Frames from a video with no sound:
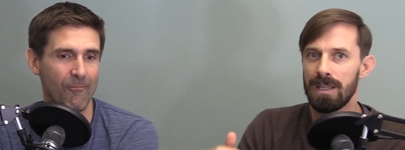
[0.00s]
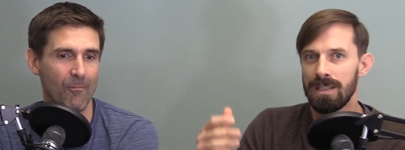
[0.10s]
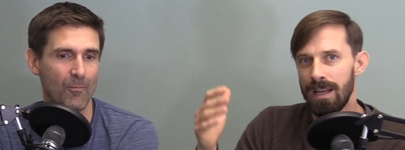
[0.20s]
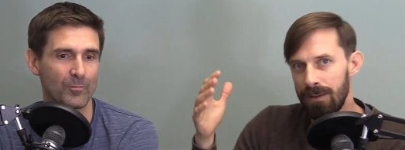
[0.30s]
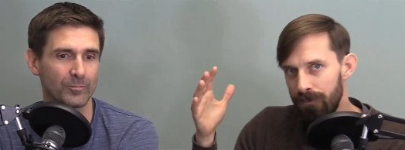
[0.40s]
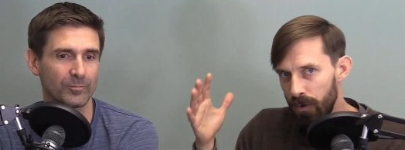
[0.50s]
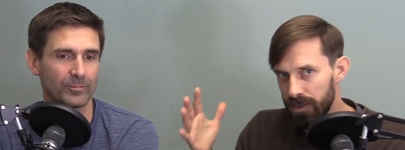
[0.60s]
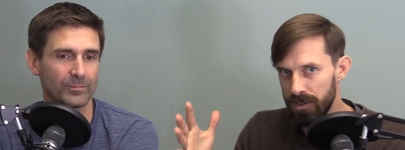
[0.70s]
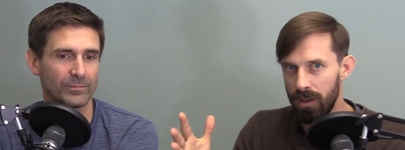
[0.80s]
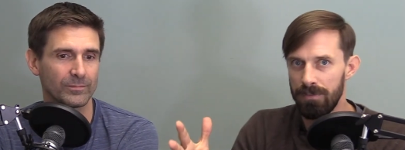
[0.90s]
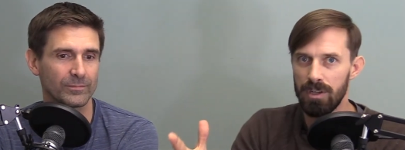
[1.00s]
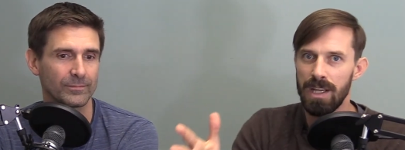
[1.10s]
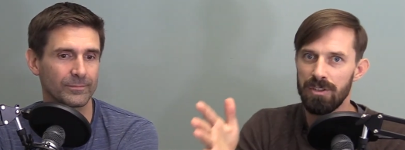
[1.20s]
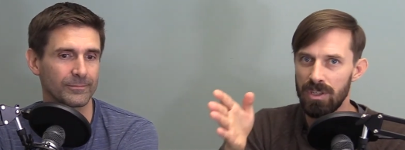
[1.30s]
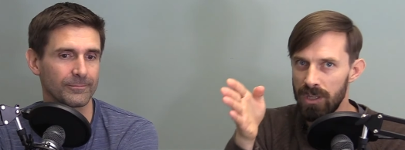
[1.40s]
Speaker 1: because then it focuses all of your
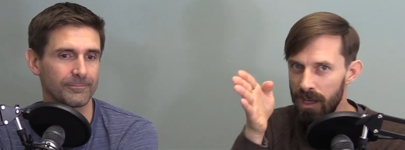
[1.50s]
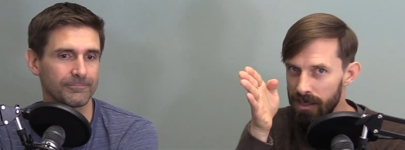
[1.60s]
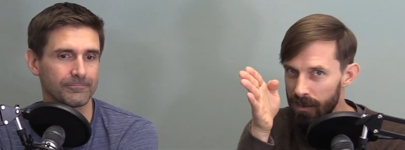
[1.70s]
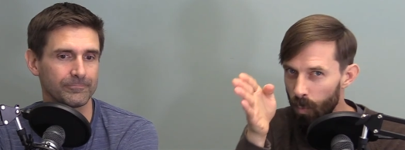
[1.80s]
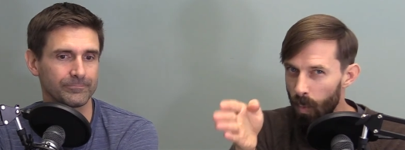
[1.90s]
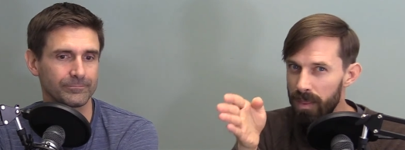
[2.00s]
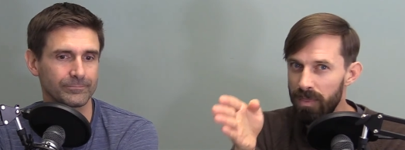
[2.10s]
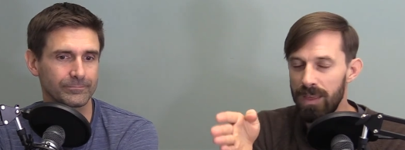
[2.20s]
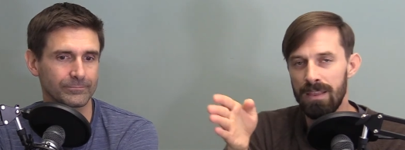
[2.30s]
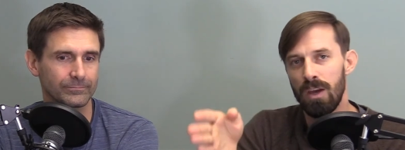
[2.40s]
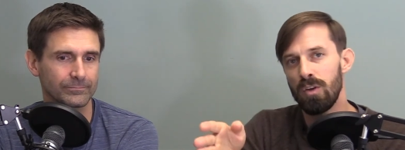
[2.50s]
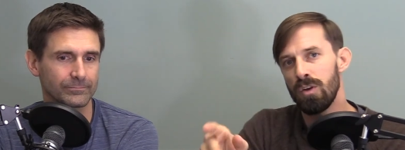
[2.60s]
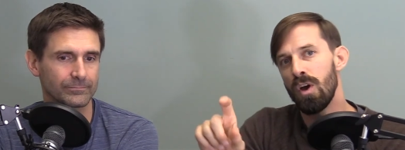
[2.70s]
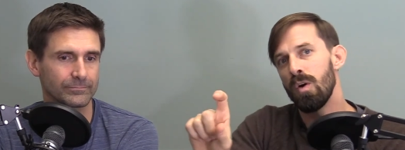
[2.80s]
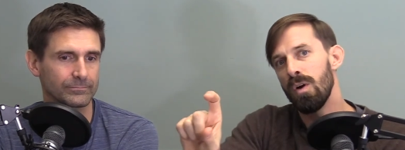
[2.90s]
attention to the one thing that you
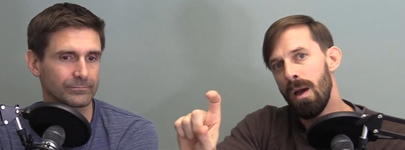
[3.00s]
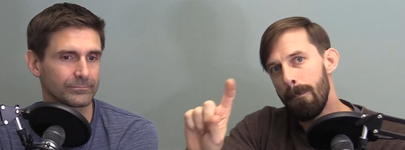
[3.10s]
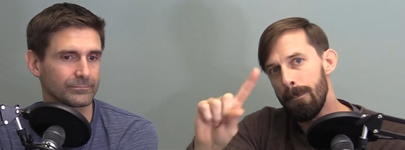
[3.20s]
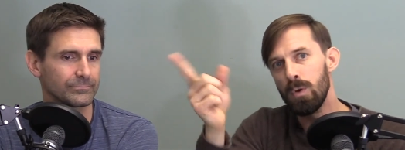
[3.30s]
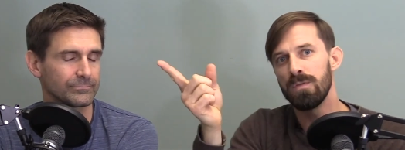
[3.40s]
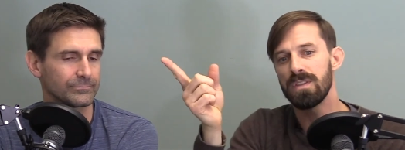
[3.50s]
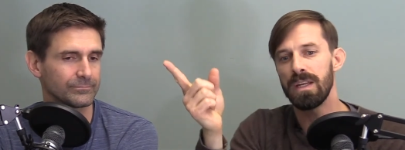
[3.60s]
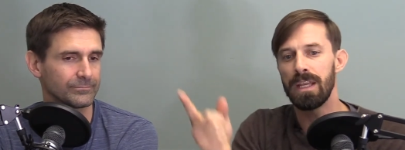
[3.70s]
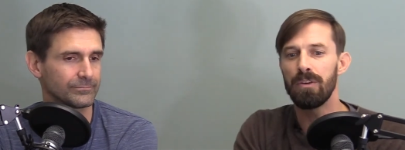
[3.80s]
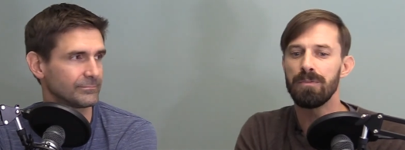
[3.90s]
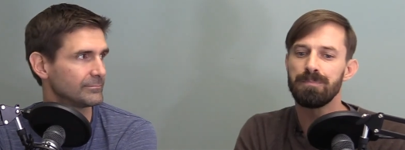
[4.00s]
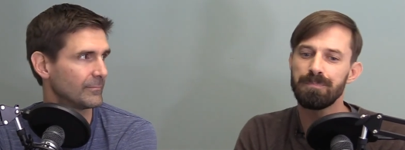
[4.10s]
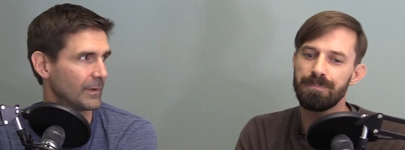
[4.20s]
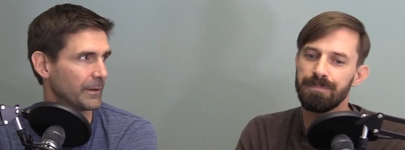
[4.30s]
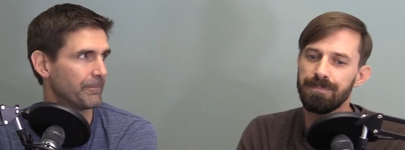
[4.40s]
know moves the needle.
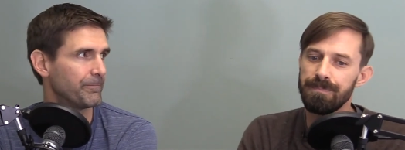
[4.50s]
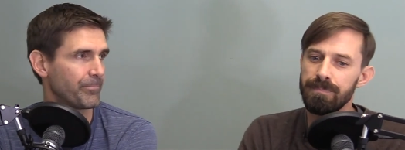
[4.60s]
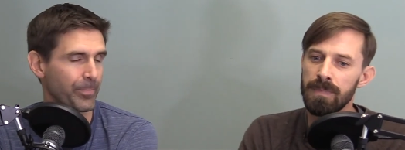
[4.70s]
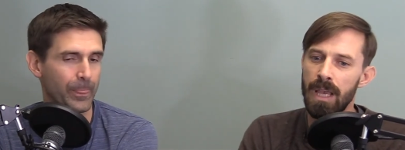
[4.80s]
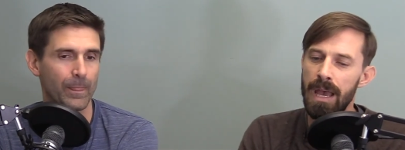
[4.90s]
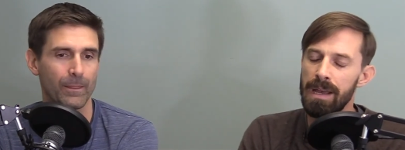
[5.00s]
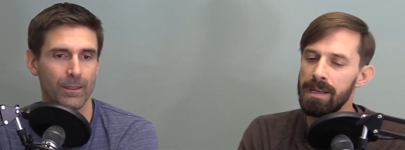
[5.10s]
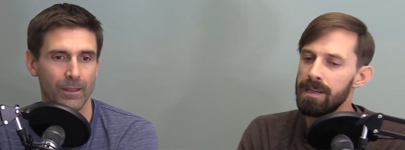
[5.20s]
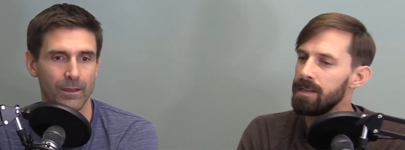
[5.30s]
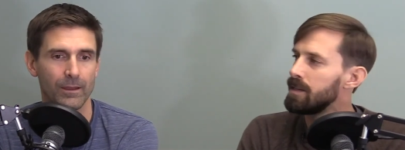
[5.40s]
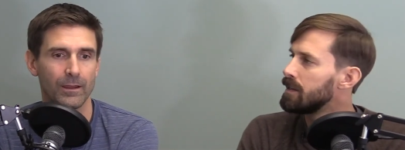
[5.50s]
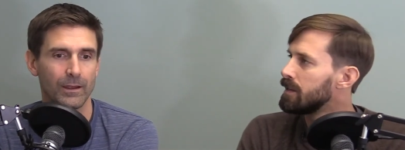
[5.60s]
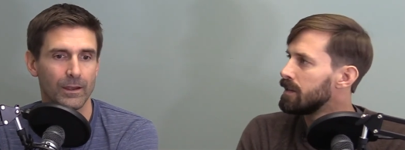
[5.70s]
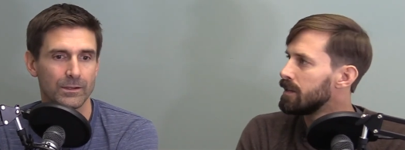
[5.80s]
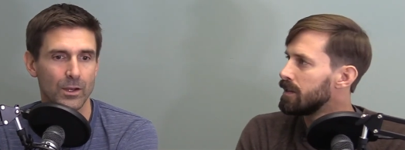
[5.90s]
Yeah. Yeah.
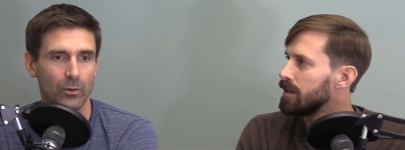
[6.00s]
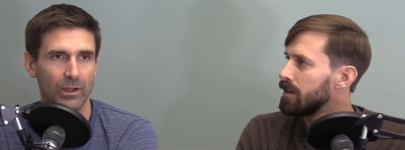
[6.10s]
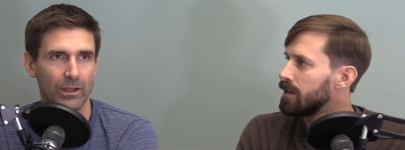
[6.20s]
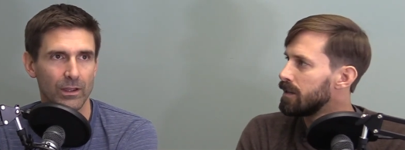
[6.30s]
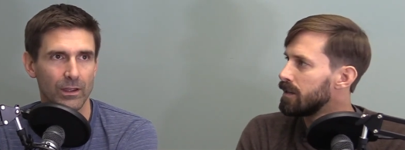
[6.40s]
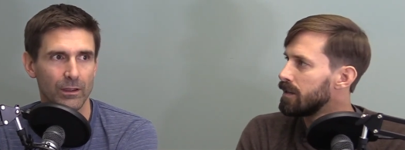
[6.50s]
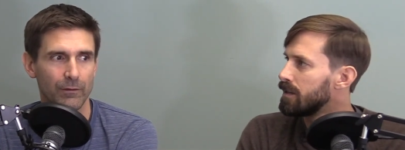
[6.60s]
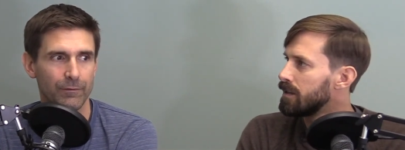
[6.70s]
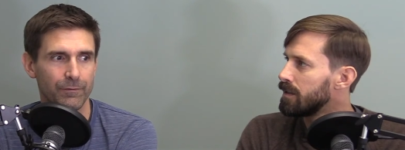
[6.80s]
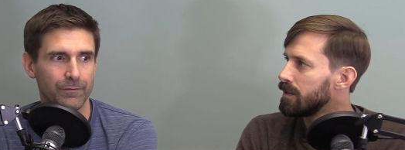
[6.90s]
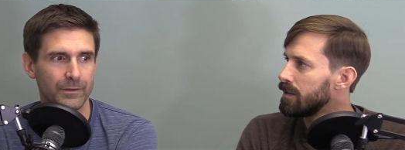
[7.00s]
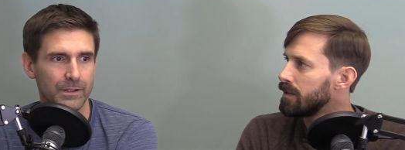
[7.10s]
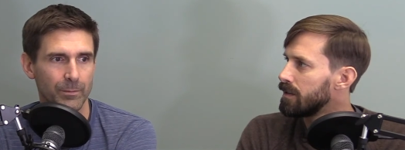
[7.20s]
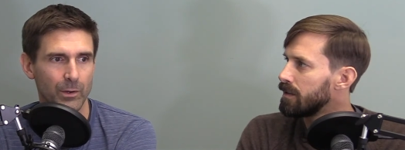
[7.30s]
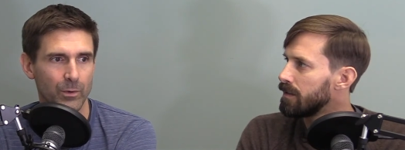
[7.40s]
Speaker 2: So if
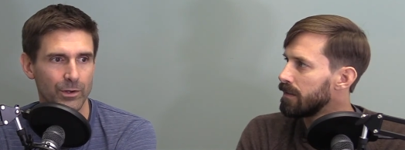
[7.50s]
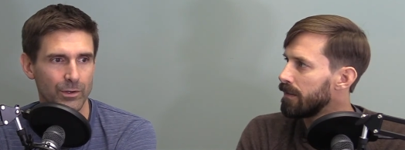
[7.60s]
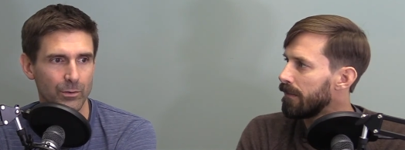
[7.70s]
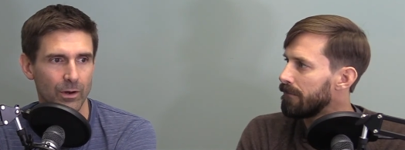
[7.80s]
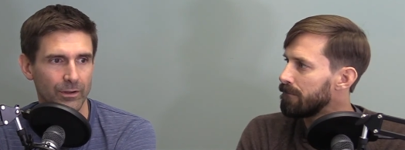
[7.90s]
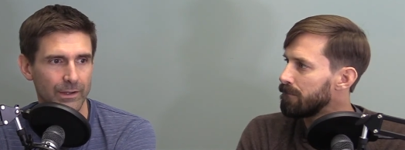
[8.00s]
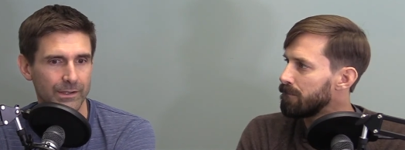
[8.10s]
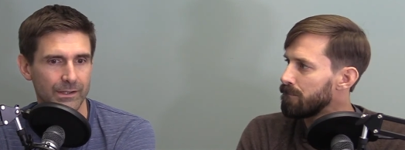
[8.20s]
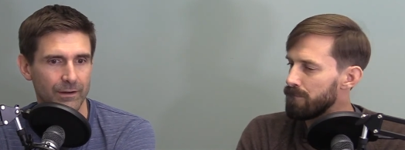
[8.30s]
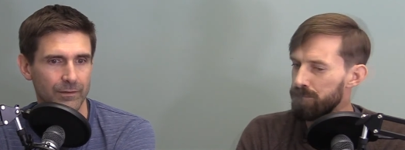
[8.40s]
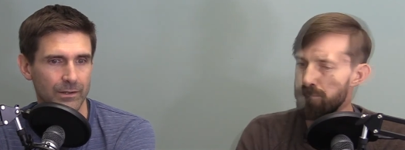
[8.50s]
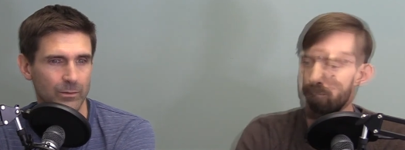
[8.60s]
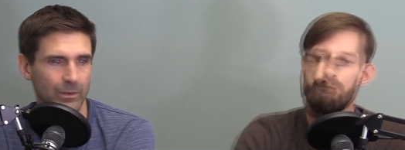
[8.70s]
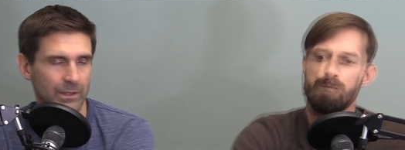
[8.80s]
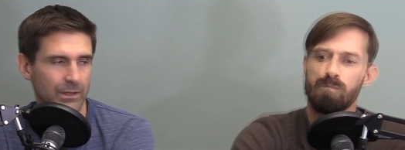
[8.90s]
somebody were to do all of this stuff, Chris,
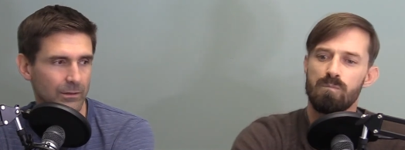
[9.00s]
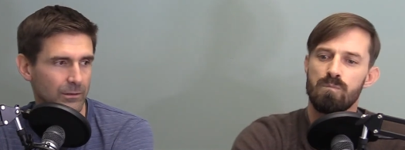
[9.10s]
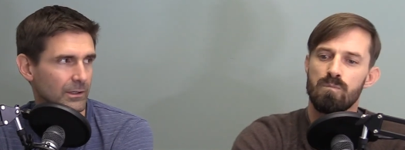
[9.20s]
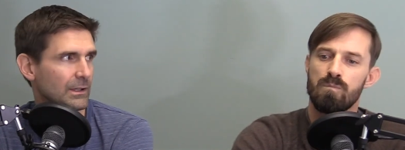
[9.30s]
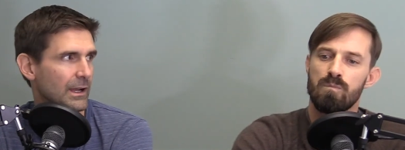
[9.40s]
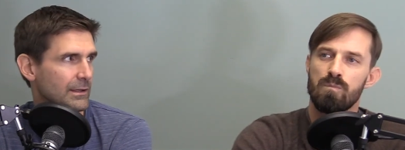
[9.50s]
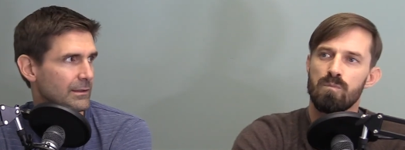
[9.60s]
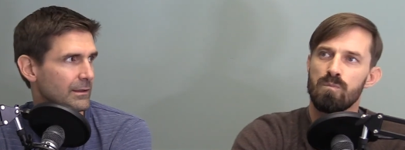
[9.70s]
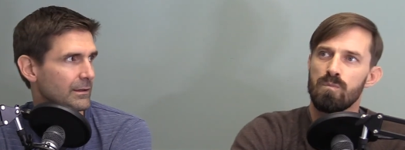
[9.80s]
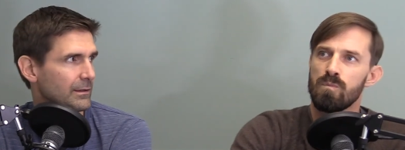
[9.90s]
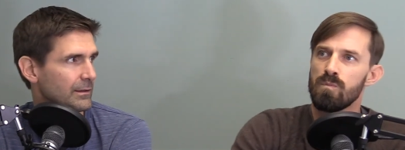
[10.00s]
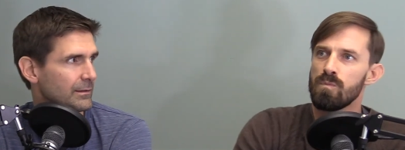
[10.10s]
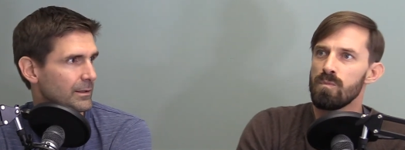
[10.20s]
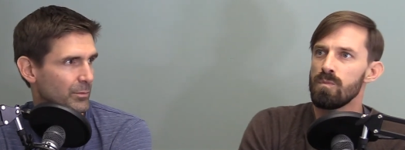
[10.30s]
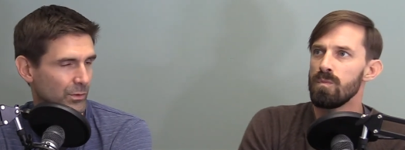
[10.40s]
what does it look like to
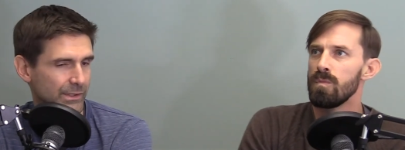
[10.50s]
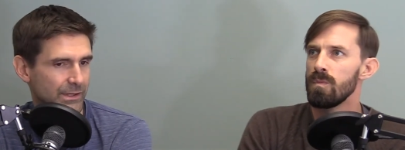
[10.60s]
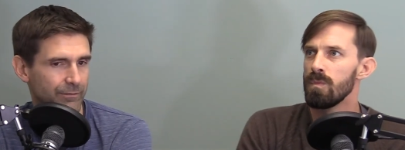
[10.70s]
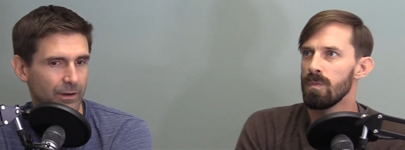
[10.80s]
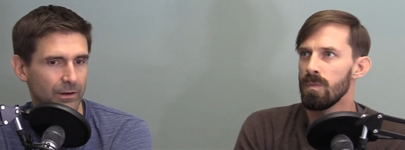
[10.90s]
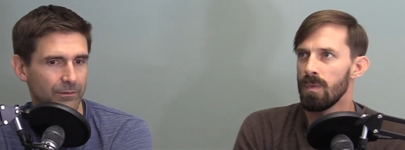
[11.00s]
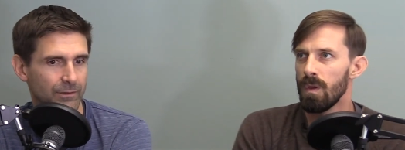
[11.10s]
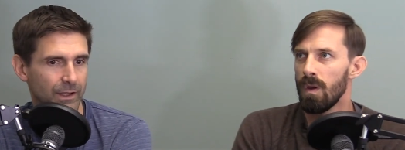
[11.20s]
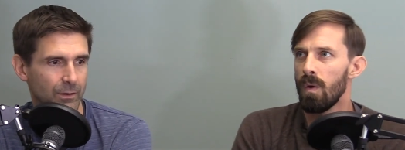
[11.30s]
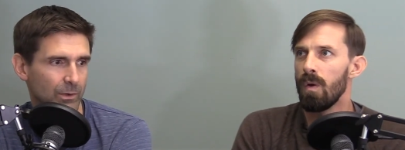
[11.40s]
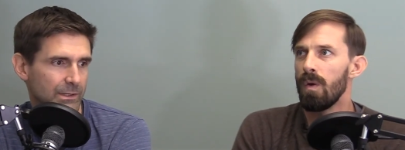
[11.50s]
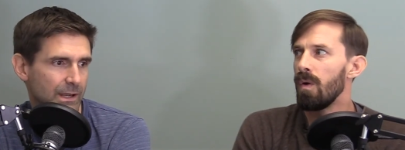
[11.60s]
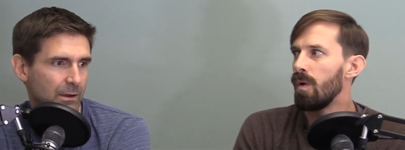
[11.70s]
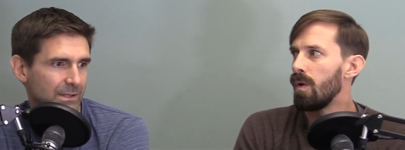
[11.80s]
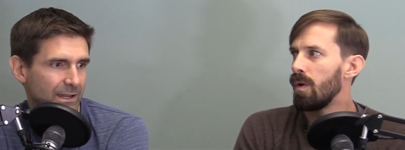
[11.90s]
to pull this stuff off? Like, what is, how